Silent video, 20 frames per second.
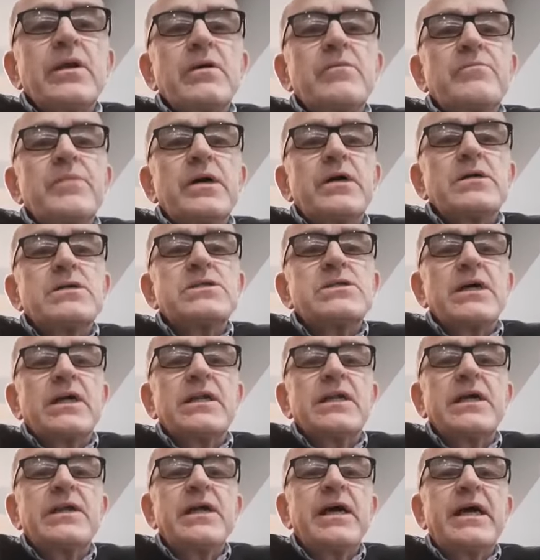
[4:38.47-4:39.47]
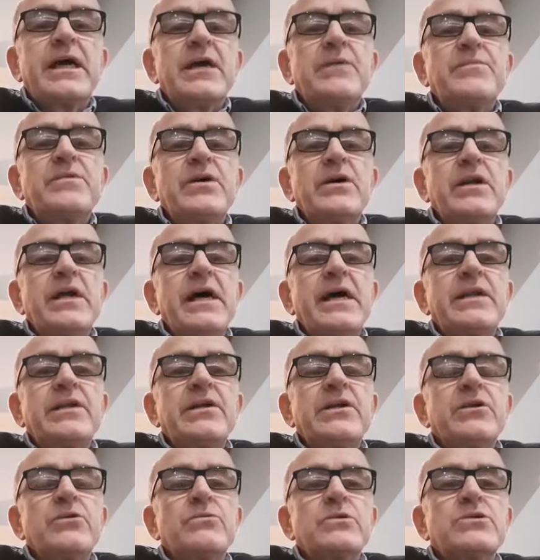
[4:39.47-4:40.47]
because suddenly they came to an end
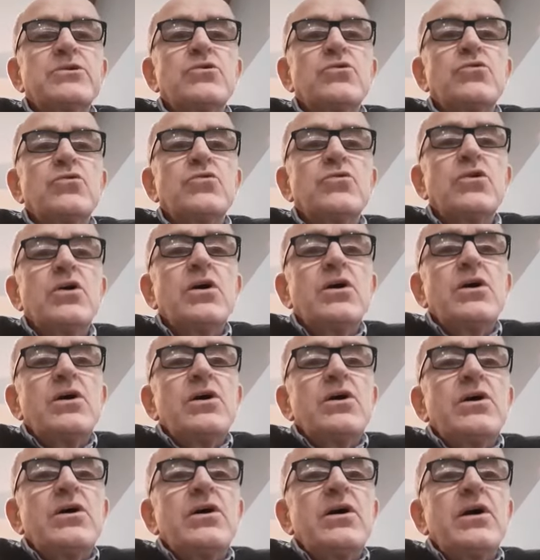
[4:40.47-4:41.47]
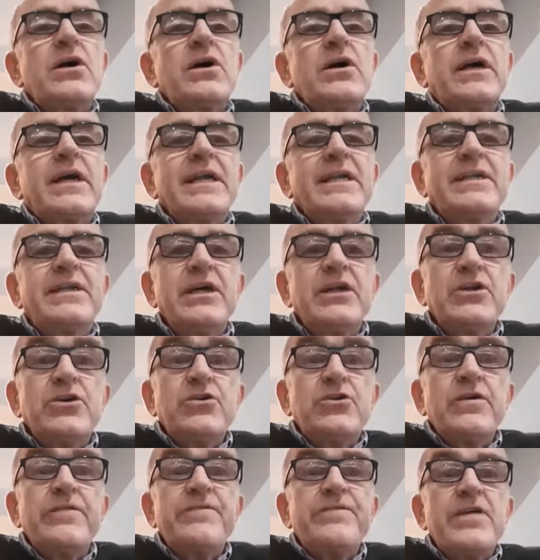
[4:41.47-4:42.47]
and there was no continued